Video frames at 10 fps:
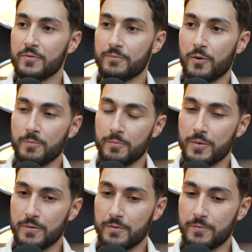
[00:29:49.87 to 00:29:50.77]
from
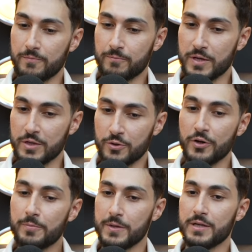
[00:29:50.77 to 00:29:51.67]
your
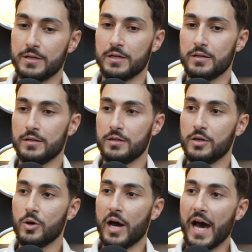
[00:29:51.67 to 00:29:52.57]
opinion,
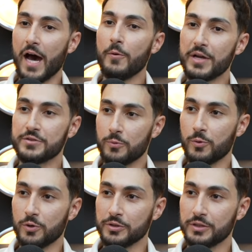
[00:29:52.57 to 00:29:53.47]
how has the
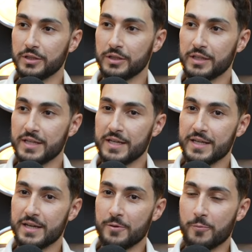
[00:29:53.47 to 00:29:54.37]
world
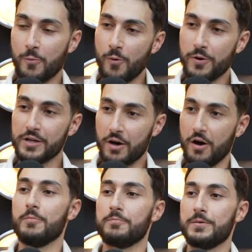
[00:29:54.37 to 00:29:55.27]
woke it
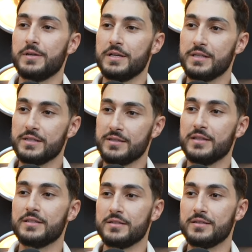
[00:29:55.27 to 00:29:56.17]
up
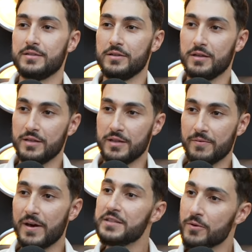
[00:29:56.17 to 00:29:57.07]
since the
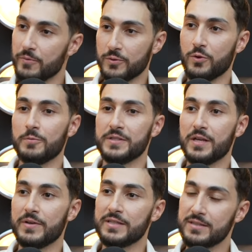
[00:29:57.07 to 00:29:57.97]
events October
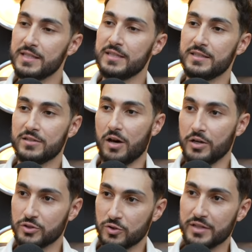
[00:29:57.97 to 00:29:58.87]
7th, seeing these
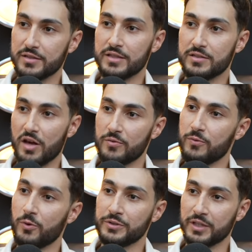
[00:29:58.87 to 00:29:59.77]
atrocities unfold in